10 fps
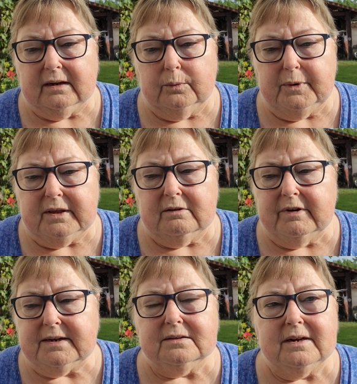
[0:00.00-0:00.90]
within
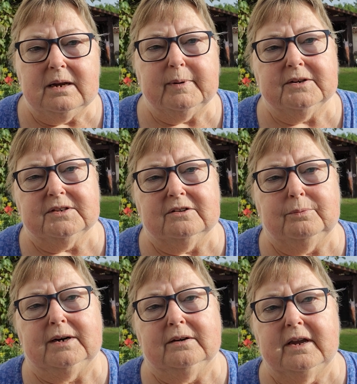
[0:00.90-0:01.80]
reason, keep herself
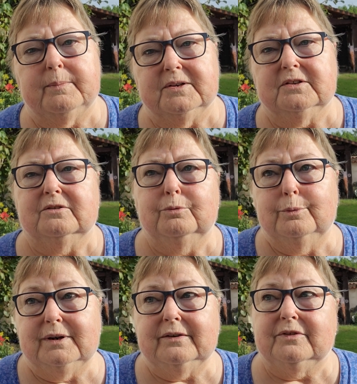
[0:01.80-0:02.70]
well and keep herself
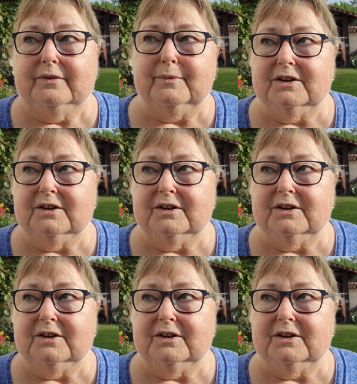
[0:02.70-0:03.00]
warm. And even if